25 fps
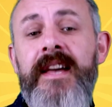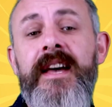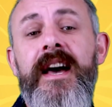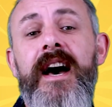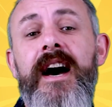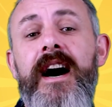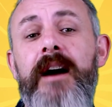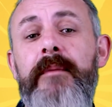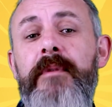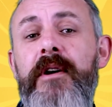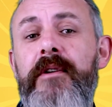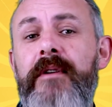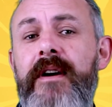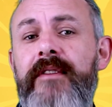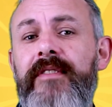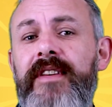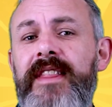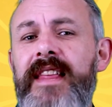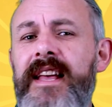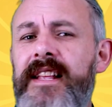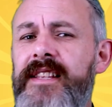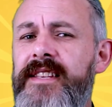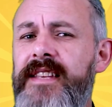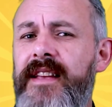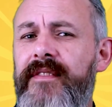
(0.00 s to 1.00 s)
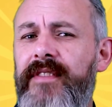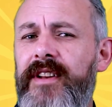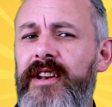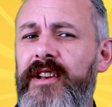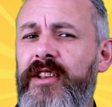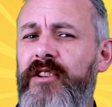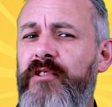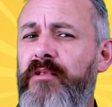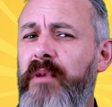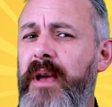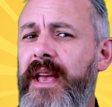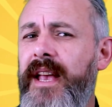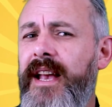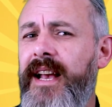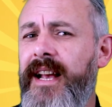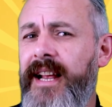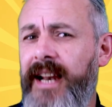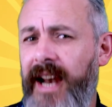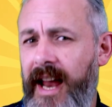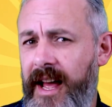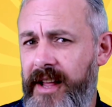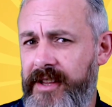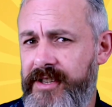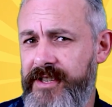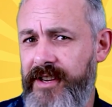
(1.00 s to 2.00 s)
However, let's have a quick
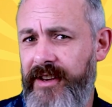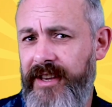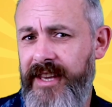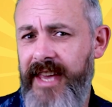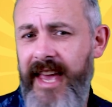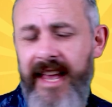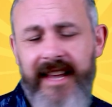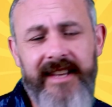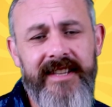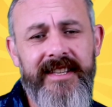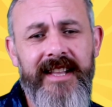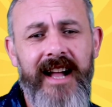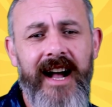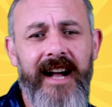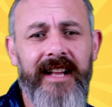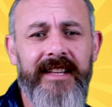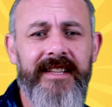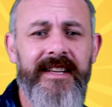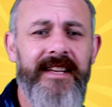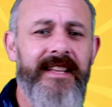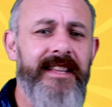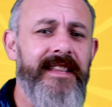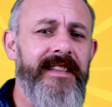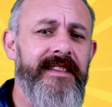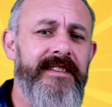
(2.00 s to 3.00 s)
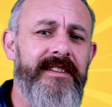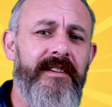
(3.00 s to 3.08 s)
glance at Kickstarter.